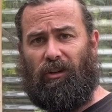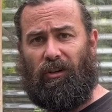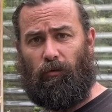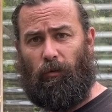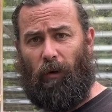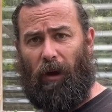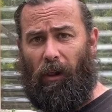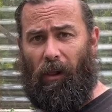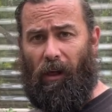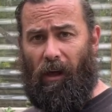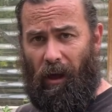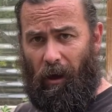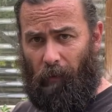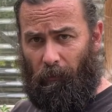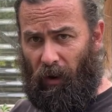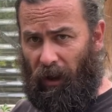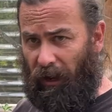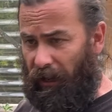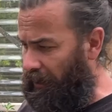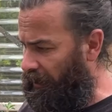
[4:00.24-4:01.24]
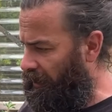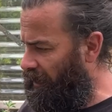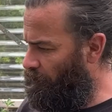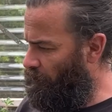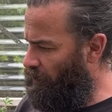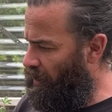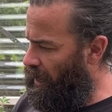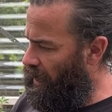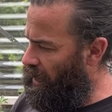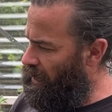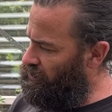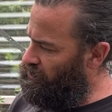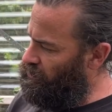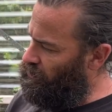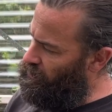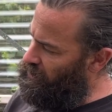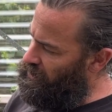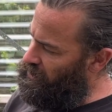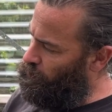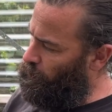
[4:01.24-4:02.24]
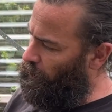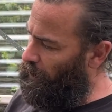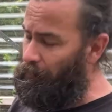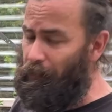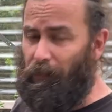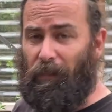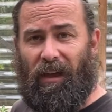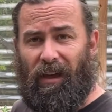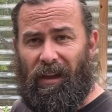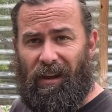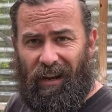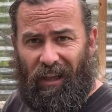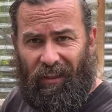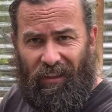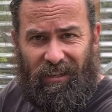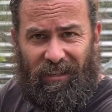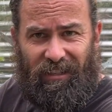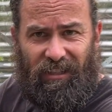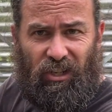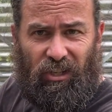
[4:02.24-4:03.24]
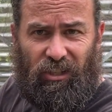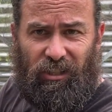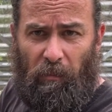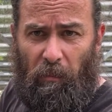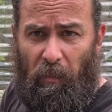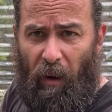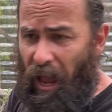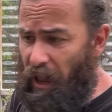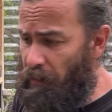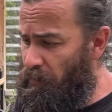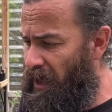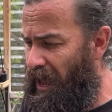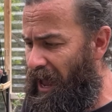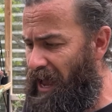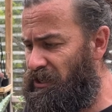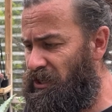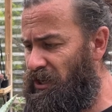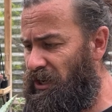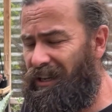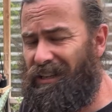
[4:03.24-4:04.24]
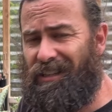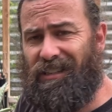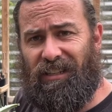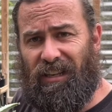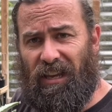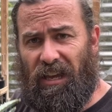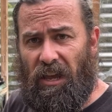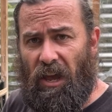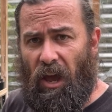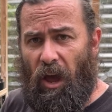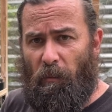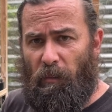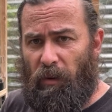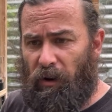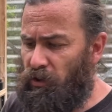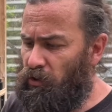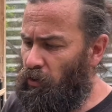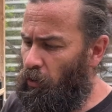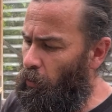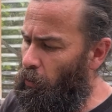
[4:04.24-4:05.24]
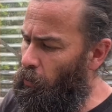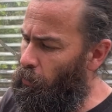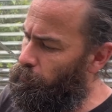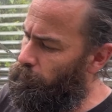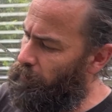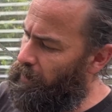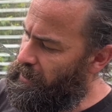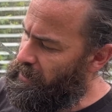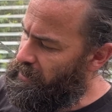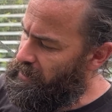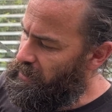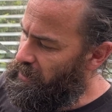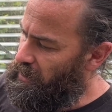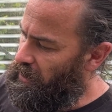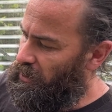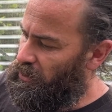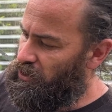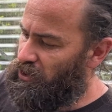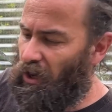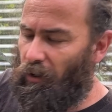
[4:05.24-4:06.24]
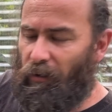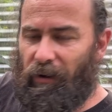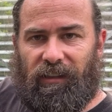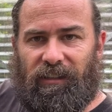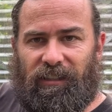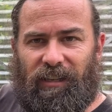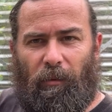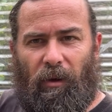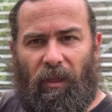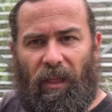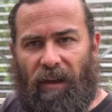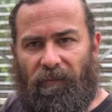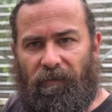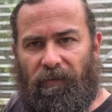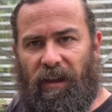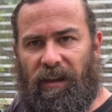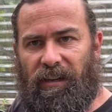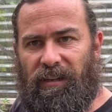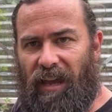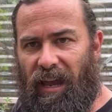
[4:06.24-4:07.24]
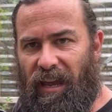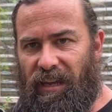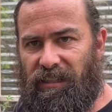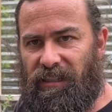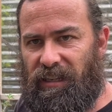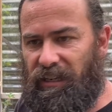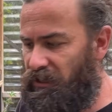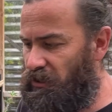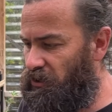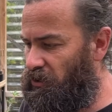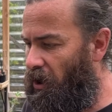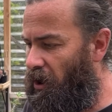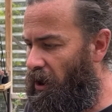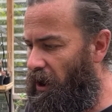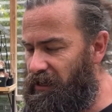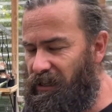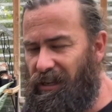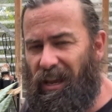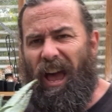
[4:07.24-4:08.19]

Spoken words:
as well. I'm lucky to get my hands on this one. Now this is just a baby, as you can see, but it's already showing some of that fantastic size,